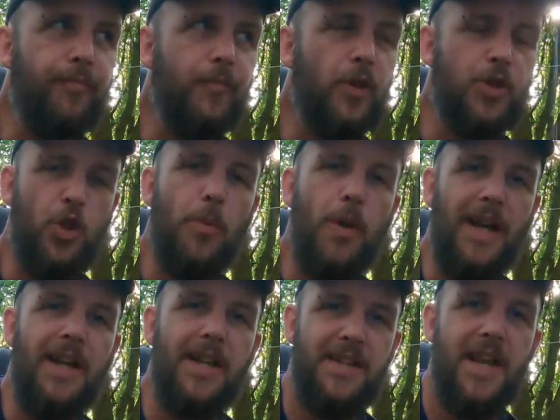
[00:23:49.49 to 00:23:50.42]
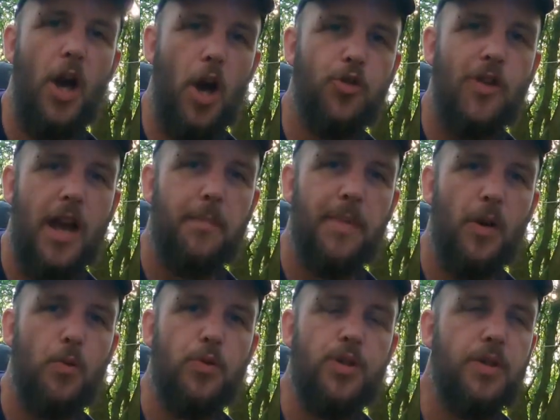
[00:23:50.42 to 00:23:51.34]
Because normally I get the dehydrated
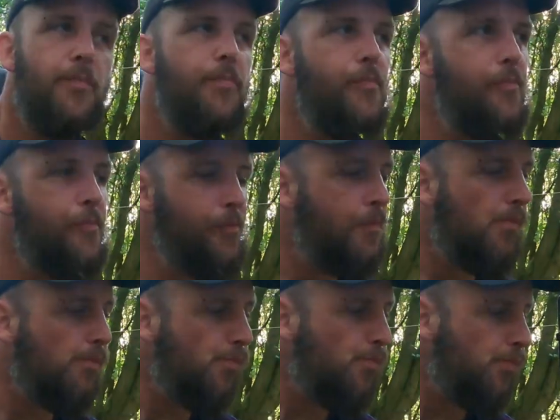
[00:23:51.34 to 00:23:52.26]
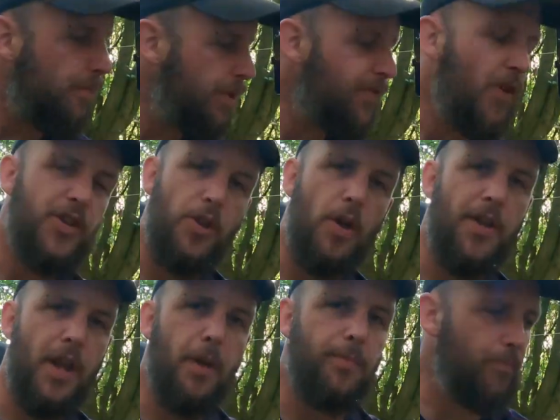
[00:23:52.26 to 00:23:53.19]
meals. It's the first time I've
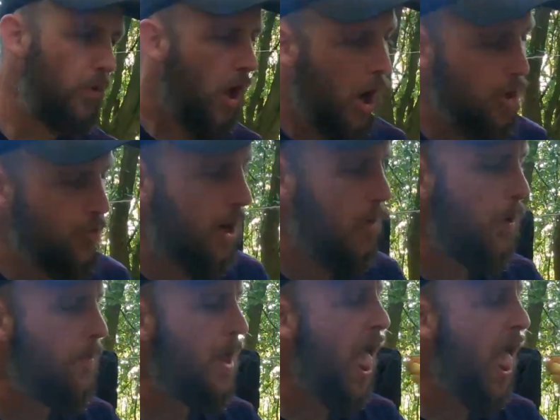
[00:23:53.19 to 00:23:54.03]
done a hydrated one.